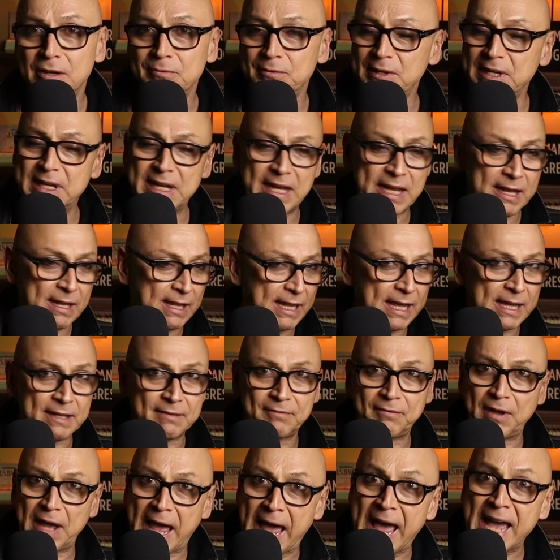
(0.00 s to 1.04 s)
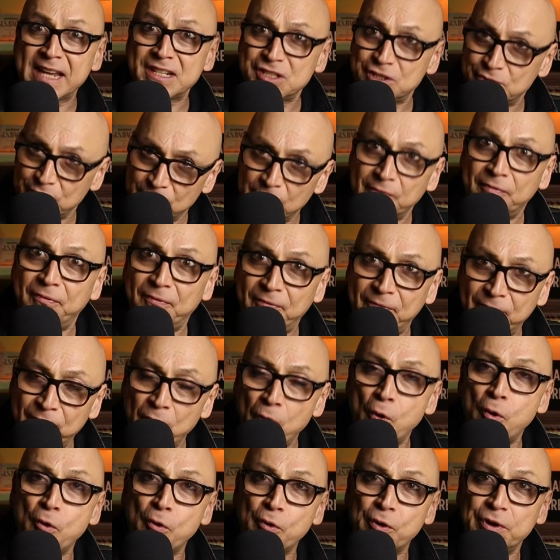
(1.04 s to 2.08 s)
We get like actual
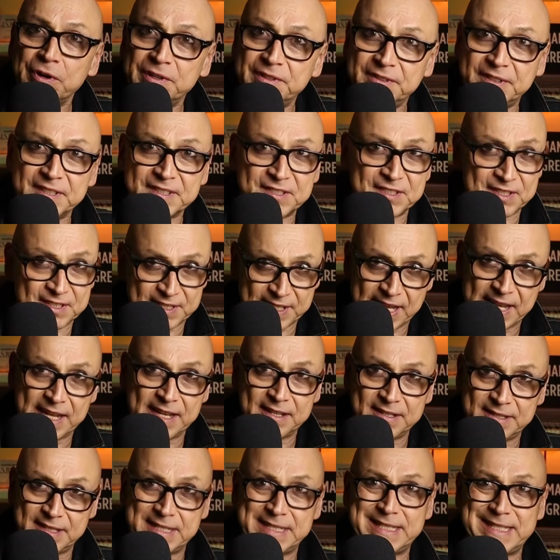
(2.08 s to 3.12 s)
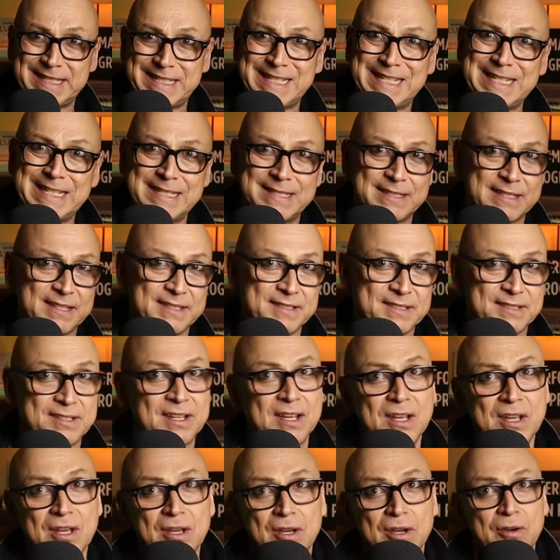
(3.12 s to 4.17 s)
4 distinct seasons,
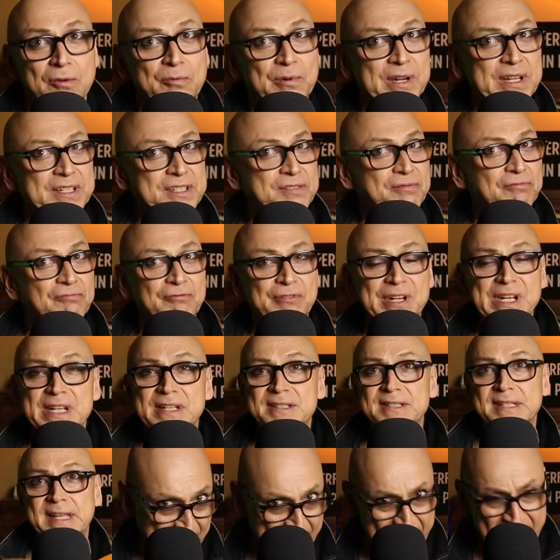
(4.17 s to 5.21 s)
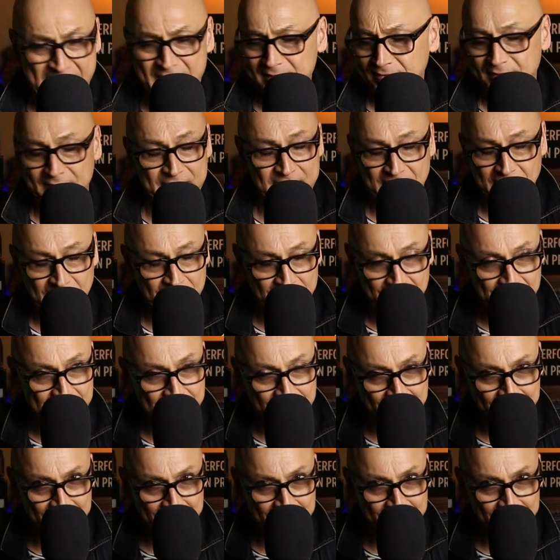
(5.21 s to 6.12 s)
which wreaks havoc on,